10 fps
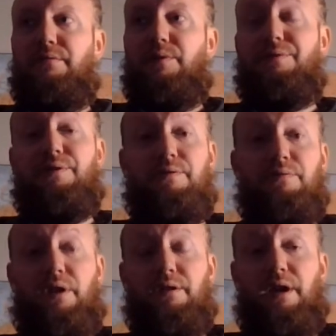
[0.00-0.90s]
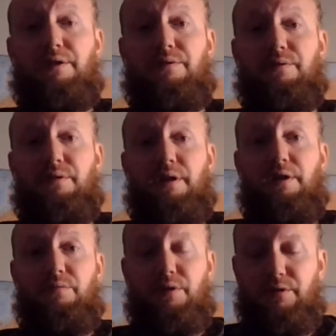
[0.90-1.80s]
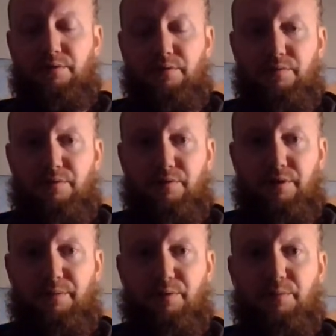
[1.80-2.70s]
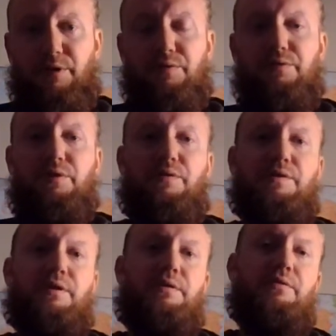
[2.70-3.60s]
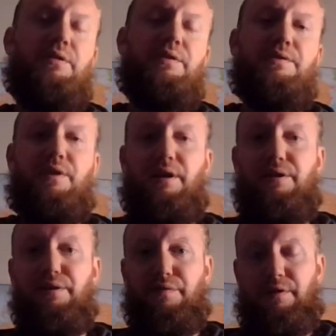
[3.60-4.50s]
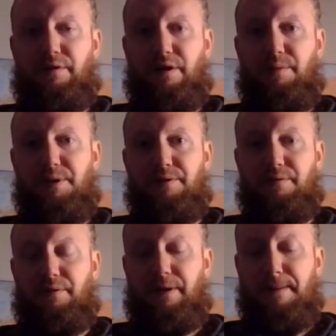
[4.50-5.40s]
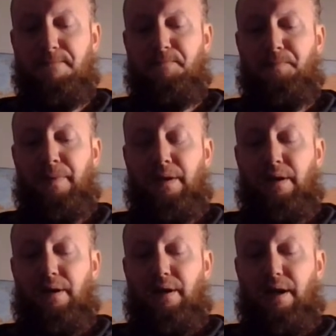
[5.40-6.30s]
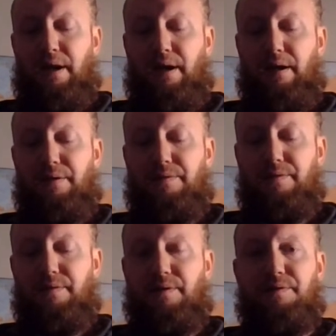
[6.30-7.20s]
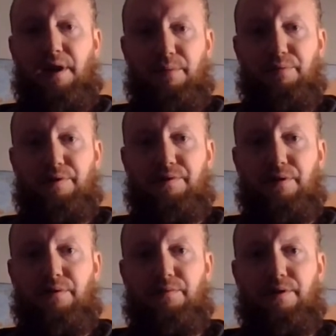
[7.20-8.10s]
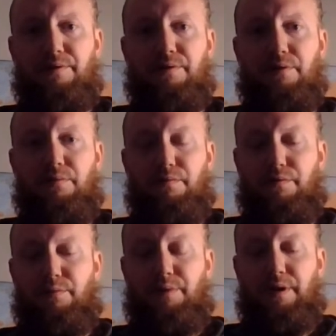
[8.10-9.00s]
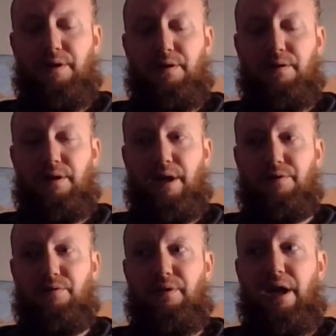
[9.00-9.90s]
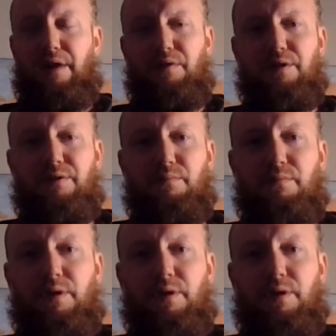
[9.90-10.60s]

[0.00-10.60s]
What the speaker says: well, as anyone who's learning permaculture knows, you can design in different climates, okay? And the temperate zone is known for being actually the heaviest